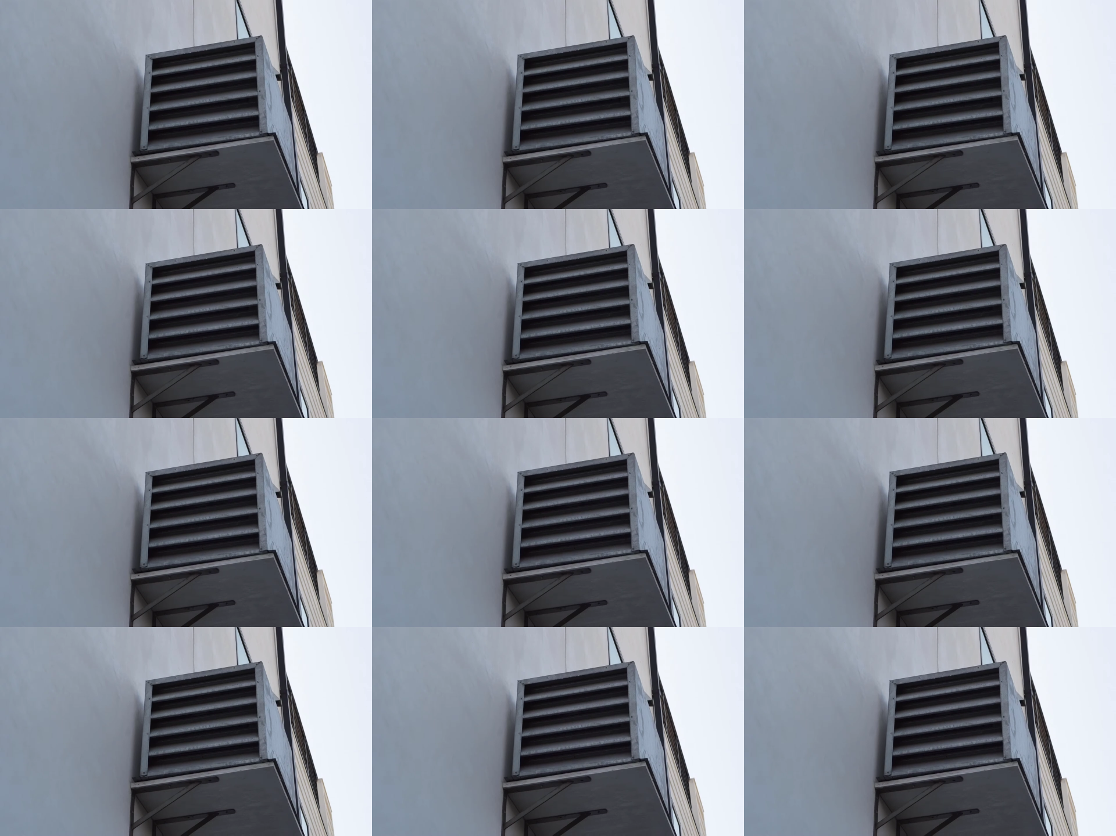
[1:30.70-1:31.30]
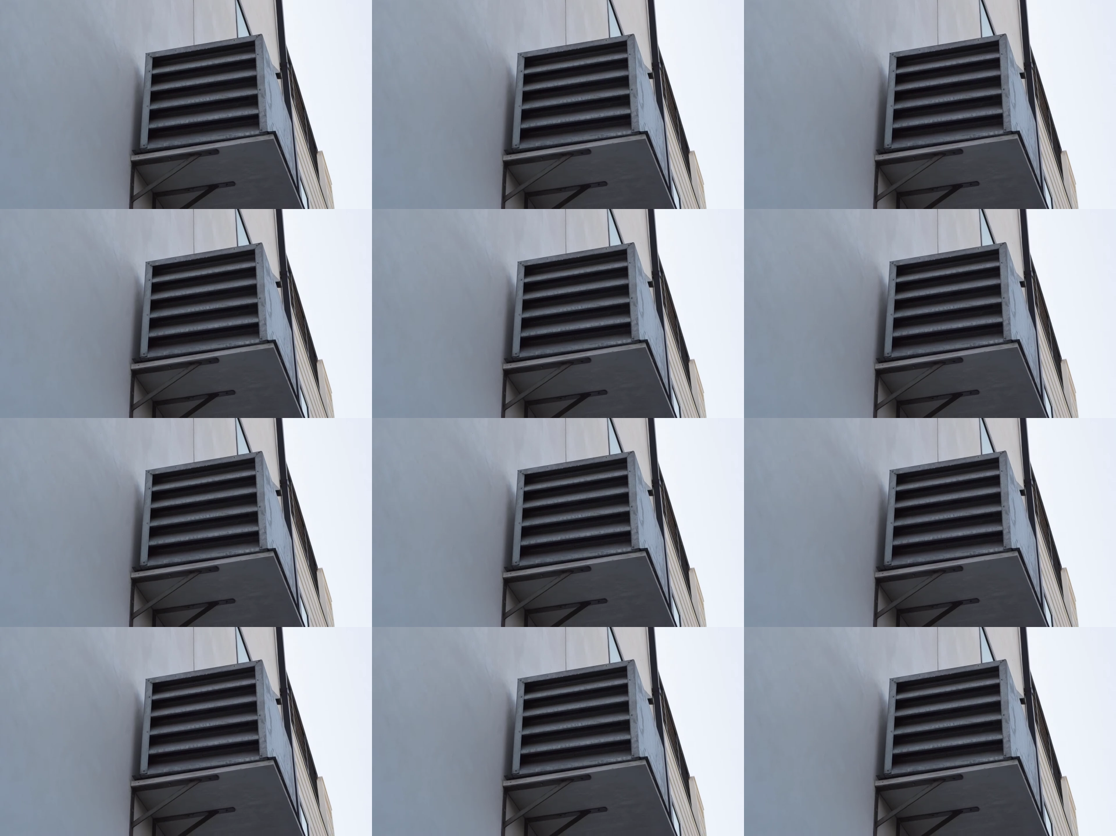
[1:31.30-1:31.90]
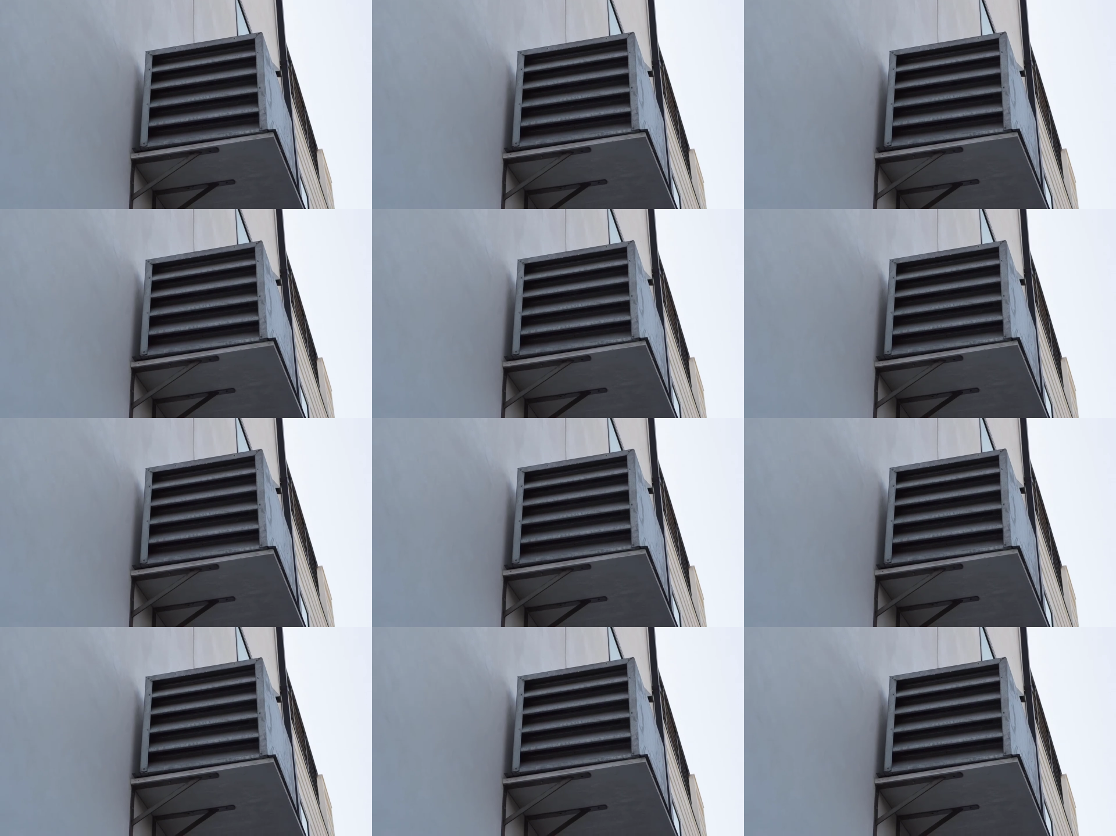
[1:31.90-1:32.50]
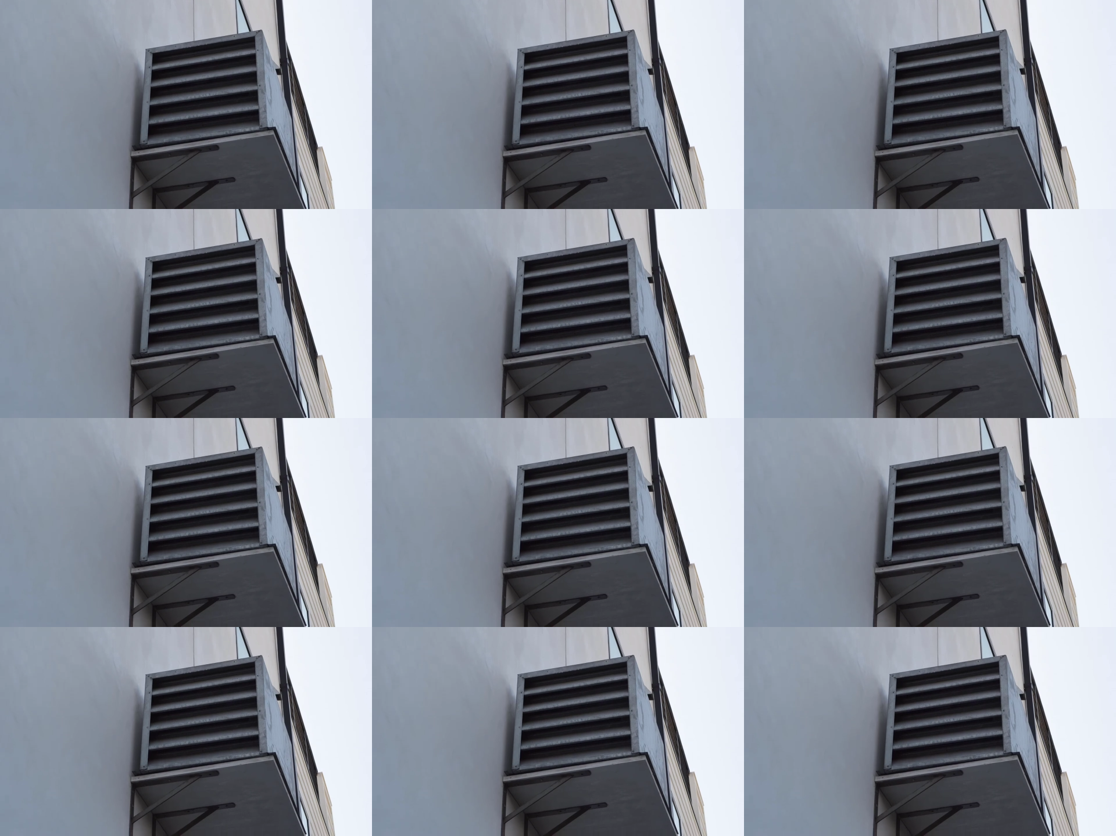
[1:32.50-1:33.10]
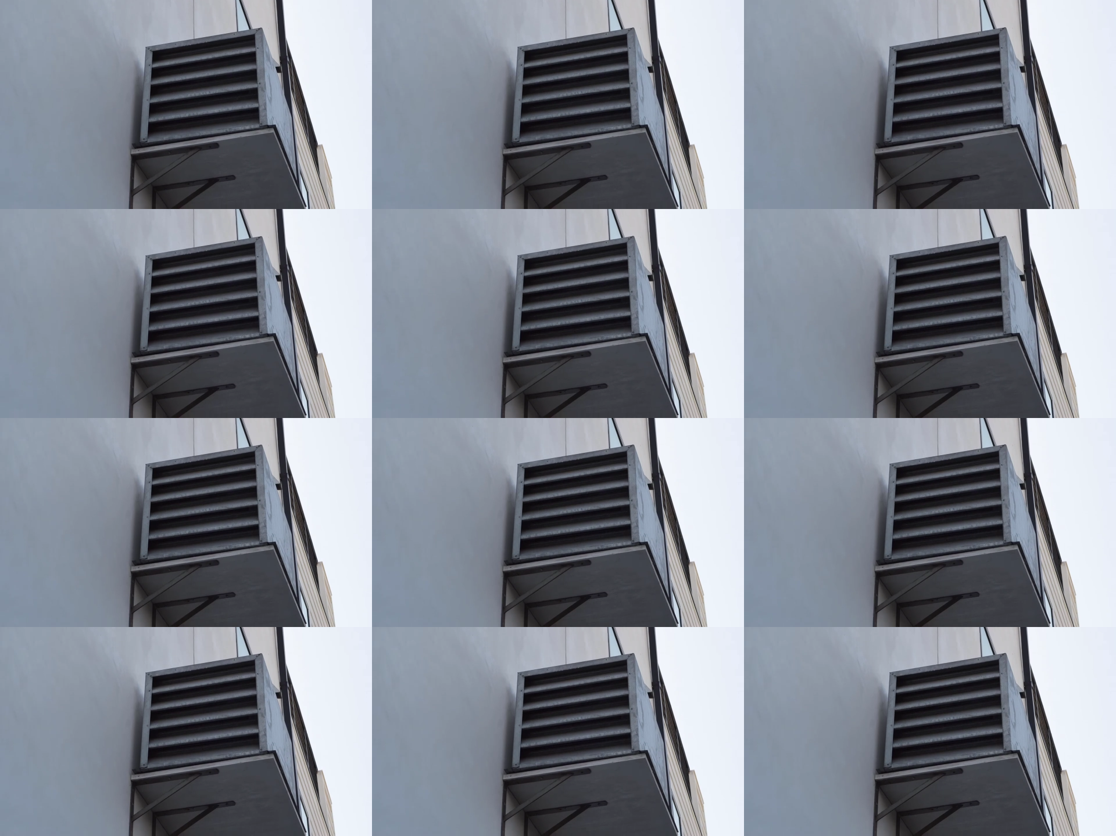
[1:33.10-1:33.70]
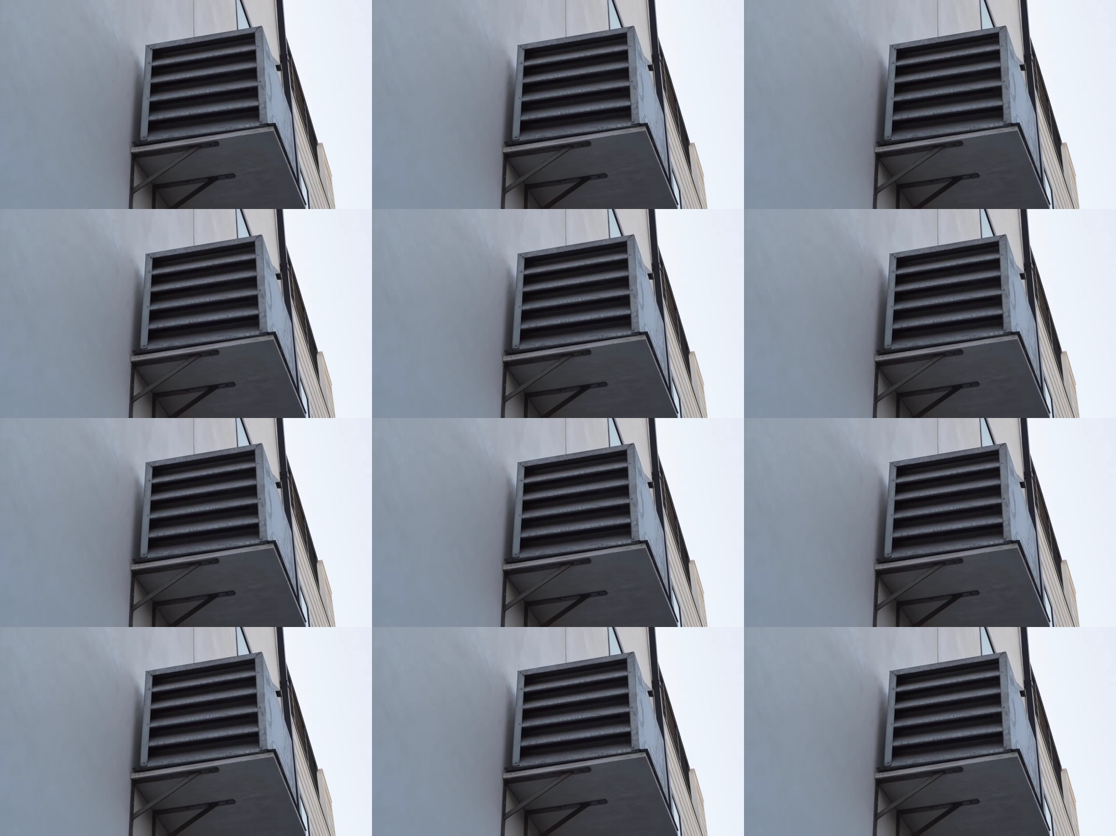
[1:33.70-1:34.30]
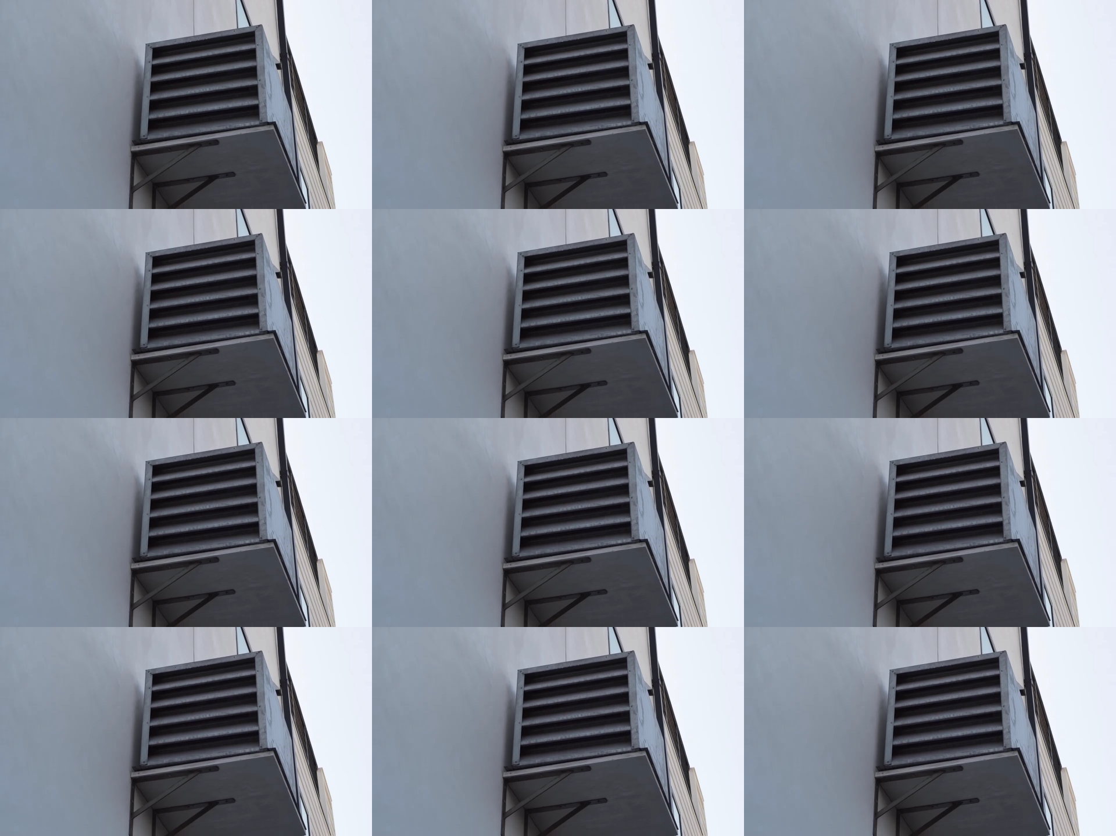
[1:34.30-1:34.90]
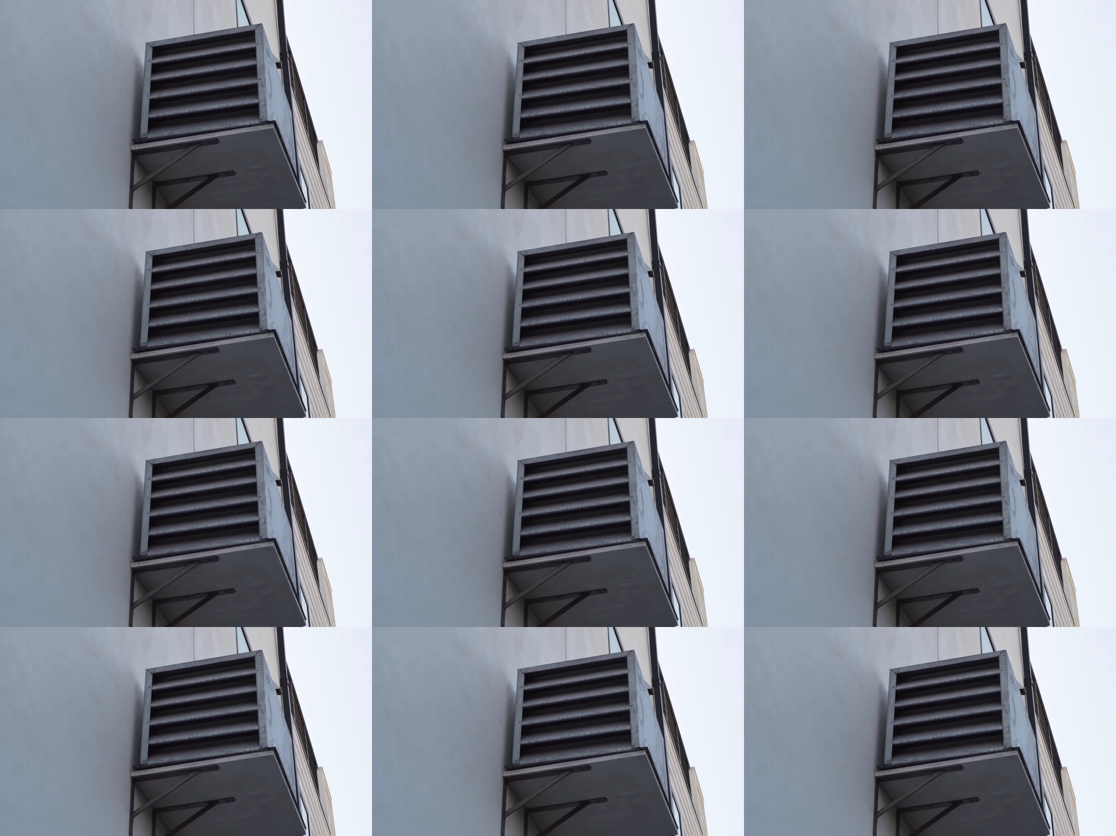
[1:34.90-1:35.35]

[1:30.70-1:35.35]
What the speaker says: (no speaker visible)